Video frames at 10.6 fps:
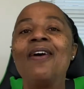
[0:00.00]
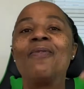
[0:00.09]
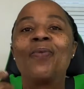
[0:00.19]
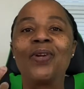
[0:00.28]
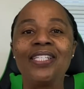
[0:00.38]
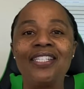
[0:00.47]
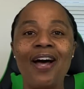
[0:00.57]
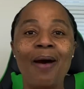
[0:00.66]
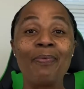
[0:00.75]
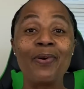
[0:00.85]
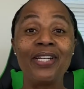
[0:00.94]
Wanted to
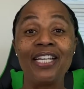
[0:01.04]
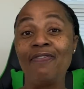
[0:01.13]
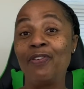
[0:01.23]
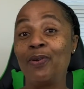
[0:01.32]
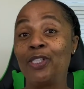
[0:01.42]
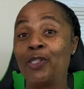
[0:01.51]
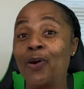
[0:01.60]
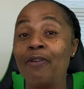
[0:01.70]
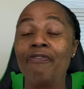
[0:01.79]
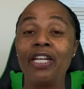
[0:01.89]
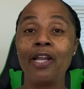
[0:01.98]
hop on and give you a
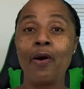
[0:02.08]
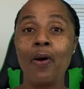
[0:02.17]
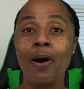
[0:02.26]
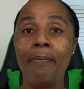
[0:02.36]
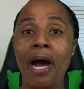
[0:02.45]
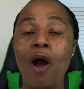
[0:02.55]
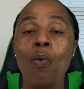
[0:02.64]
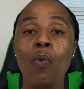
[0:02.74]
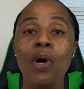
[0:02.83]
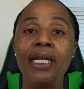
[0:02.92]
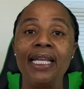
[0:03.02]
short video about
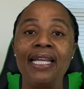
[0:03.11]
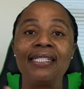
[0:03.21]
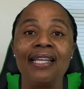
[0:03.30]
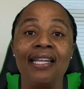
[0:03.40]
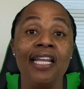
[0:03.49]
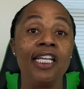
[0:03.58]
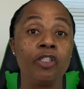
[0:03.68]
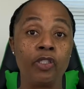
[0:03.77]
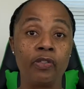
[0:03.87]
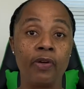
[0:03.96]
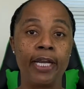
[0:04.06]
what is an
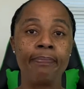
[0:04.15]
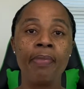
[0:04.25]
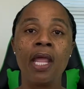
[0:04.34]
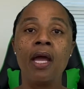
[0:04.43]
interest rate.